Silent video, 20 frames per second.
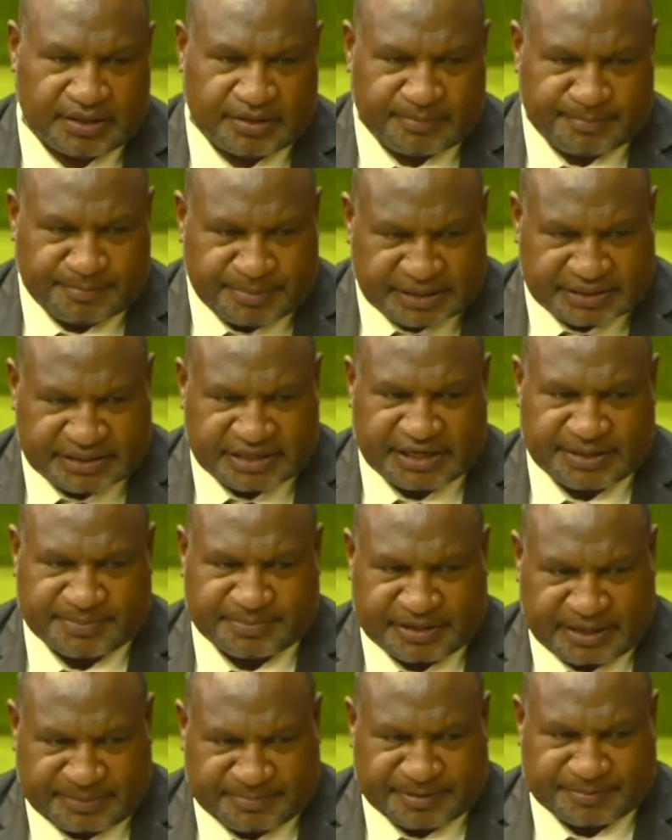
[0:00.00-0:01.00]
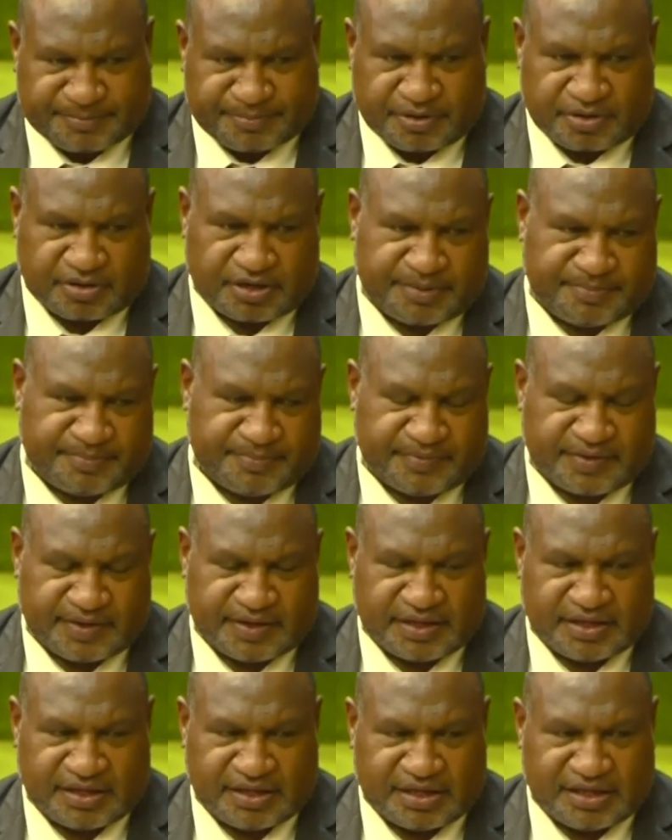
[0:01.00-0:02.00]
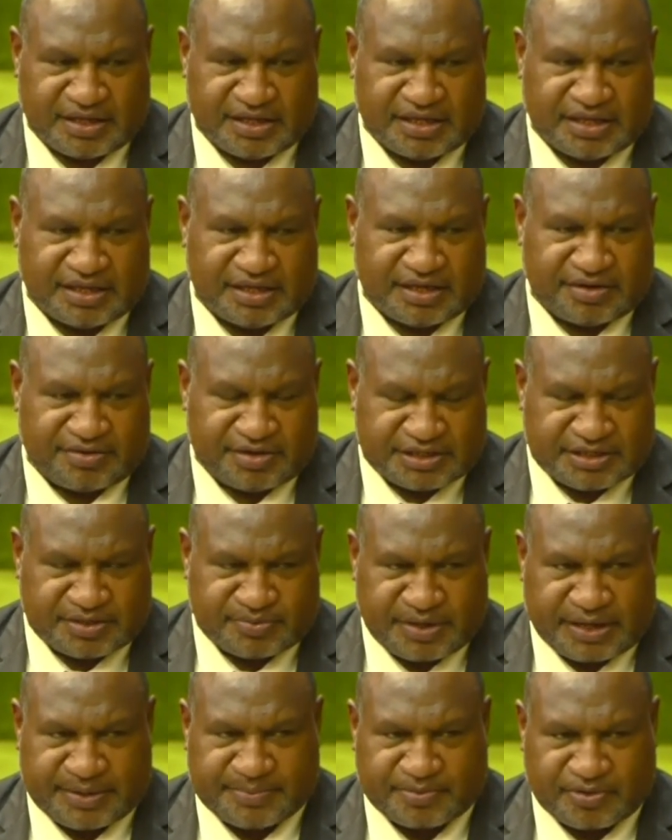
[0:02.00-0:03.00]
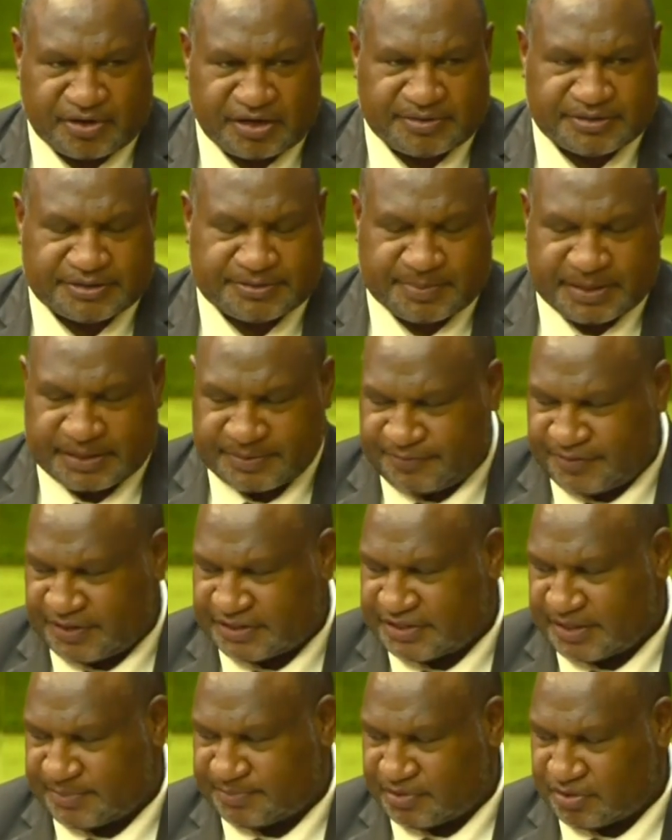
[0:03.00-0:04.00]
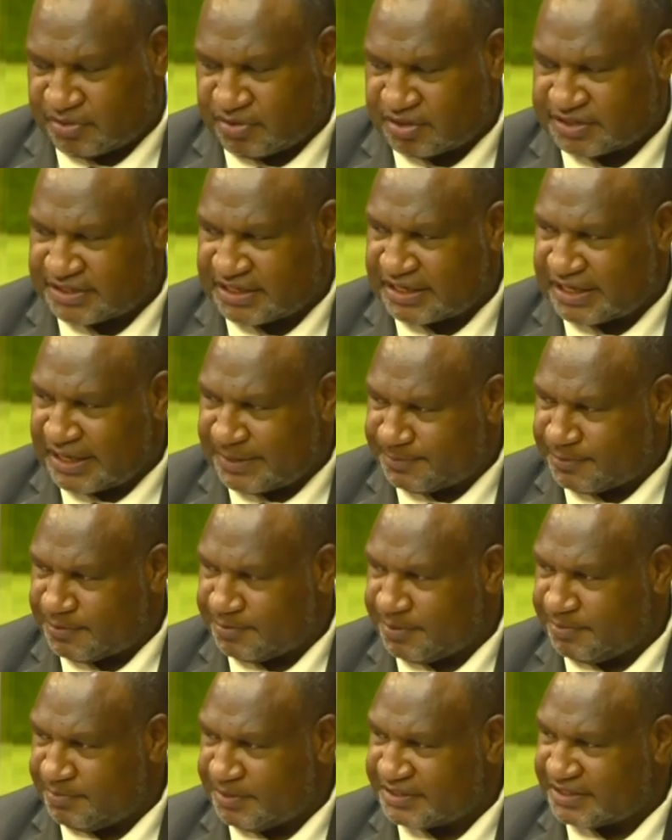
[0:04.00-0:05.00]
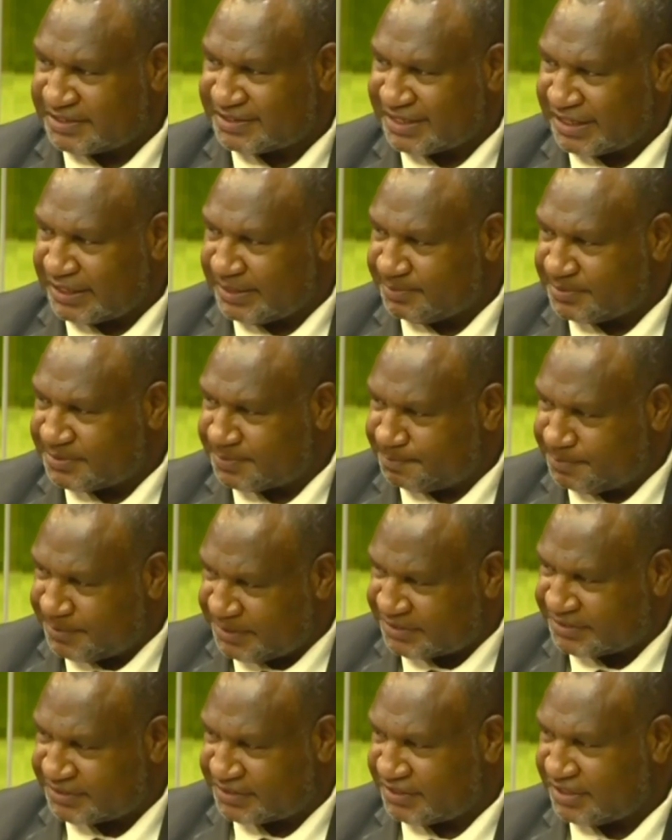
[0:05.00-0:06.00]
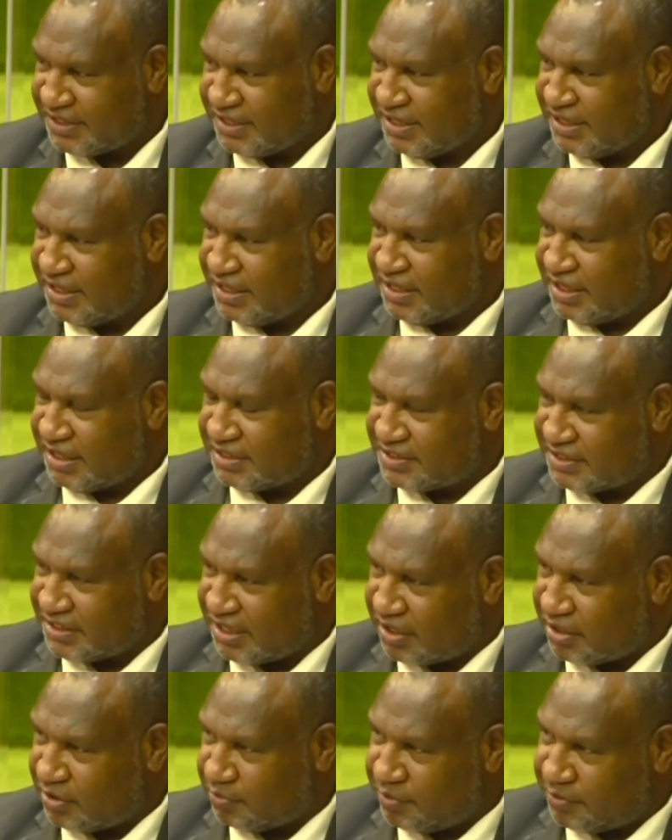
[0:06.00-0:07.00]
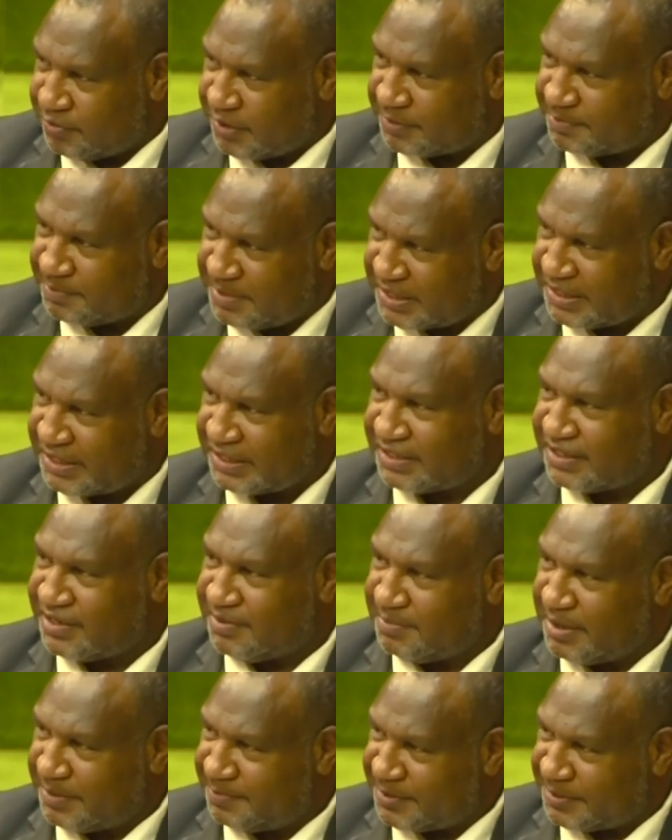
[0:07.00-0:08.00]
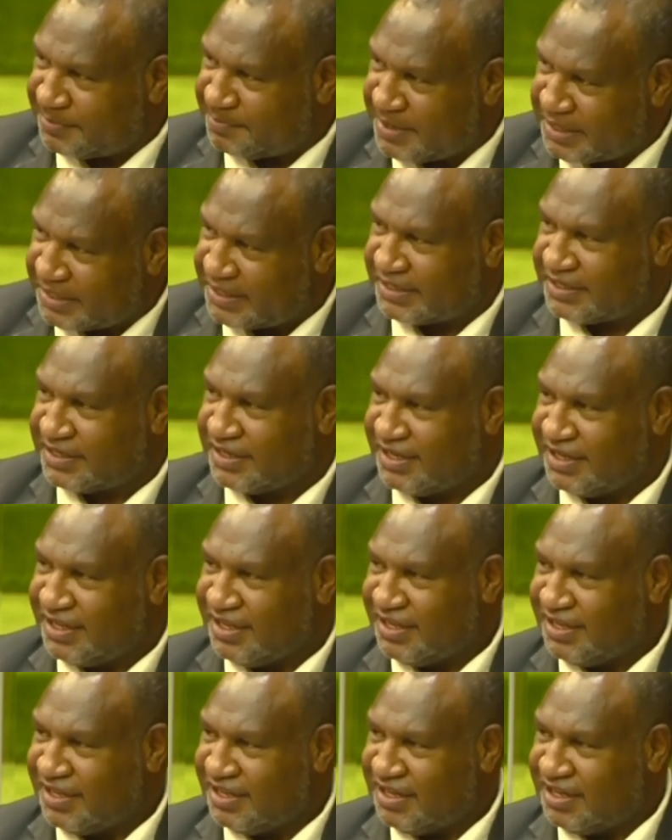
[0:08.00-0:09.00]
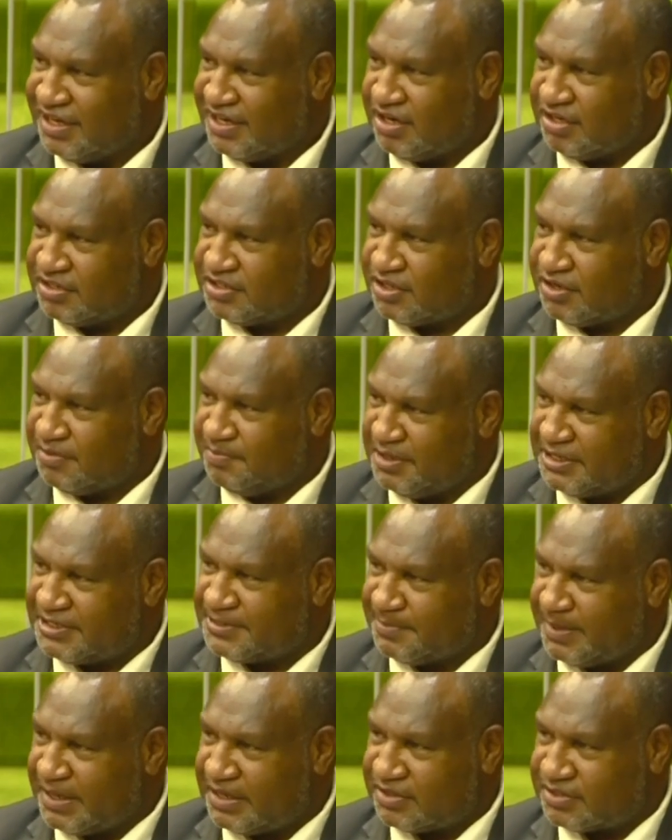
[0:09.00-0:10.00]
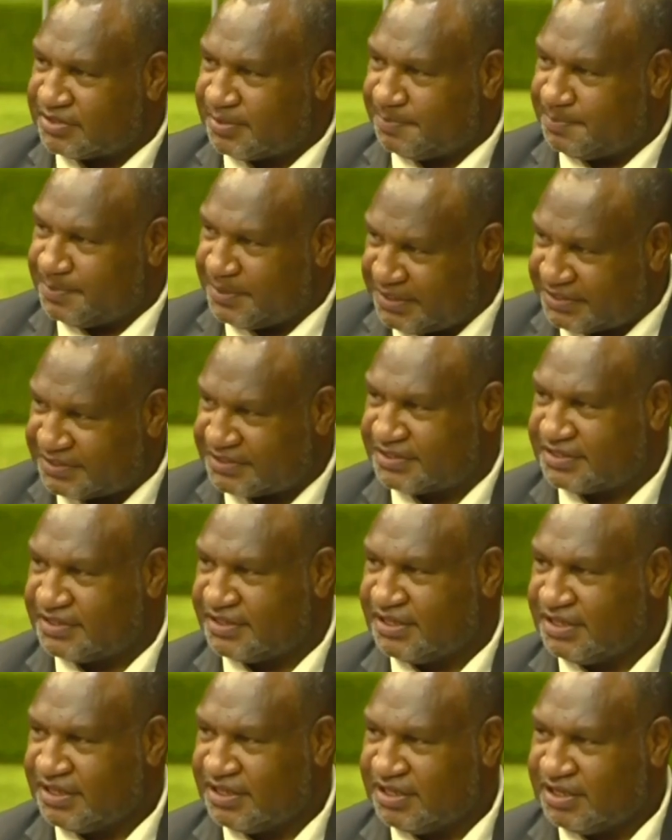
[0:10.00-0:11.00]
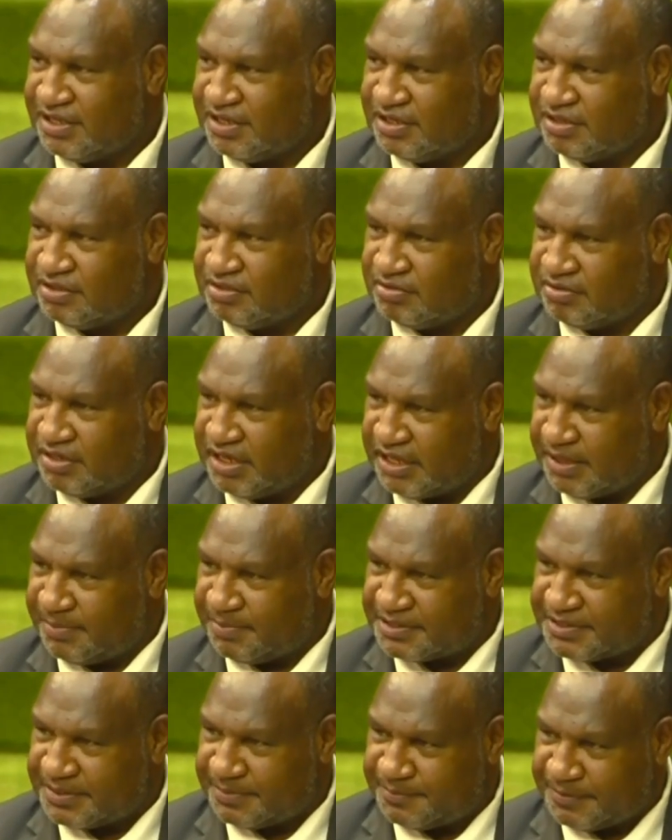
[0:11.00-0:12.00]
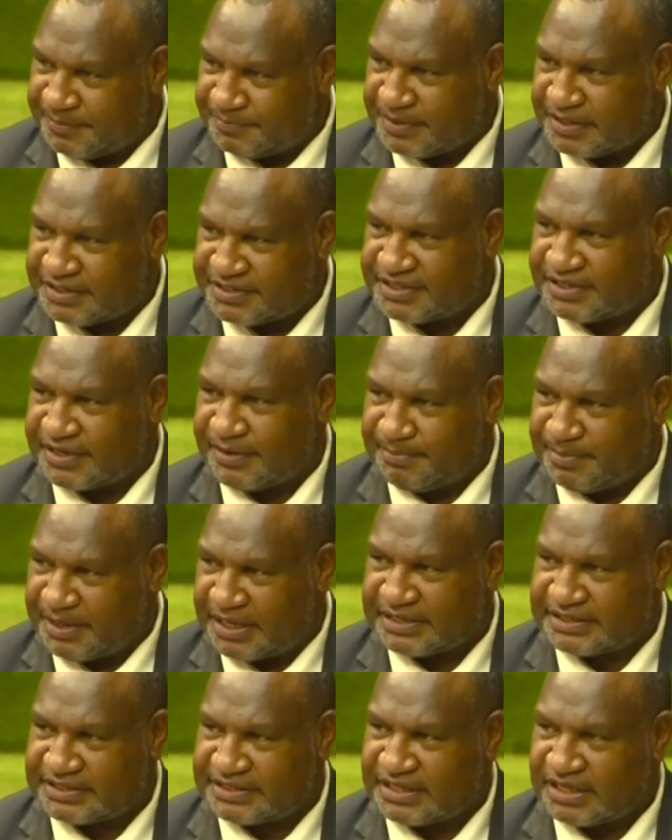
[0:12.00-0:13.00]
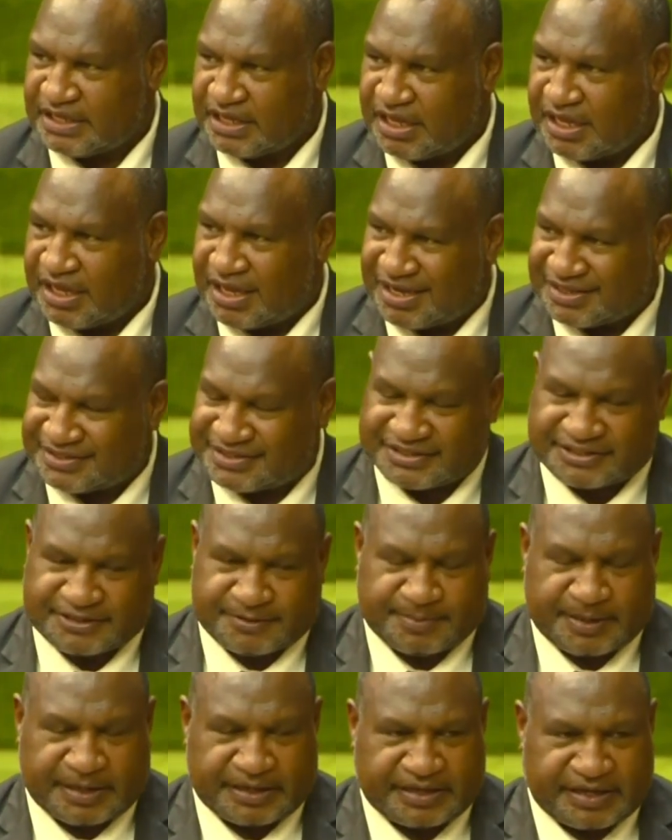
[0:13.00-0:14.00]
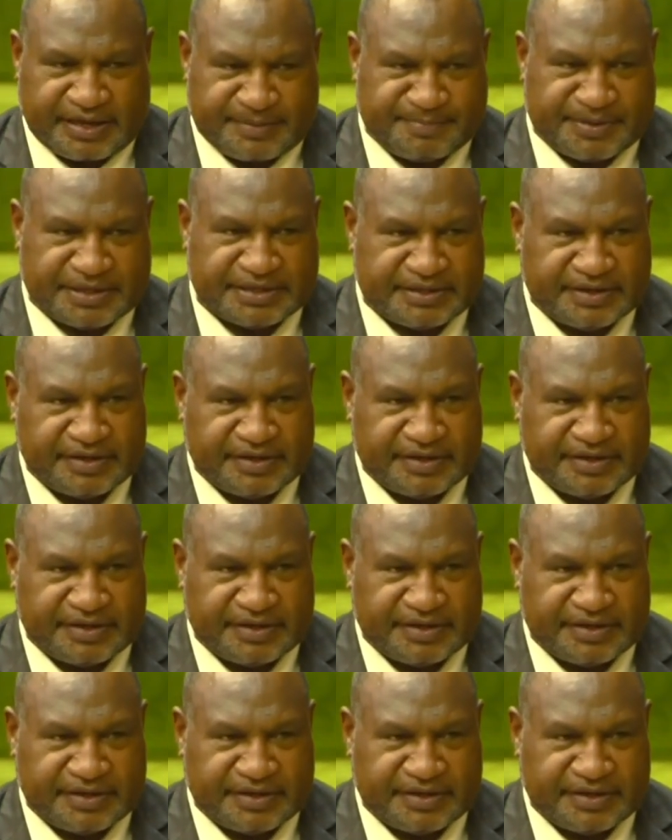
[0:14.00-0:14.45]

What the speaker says: partner in government program. The reason why I'm calling smell fish, I'm talking also laplomi, Mr. Salim's piece. Now sinalo we work market, now Maprik market. Also the me smell us and peace. Today, I'm 15-seater bus, assisted by government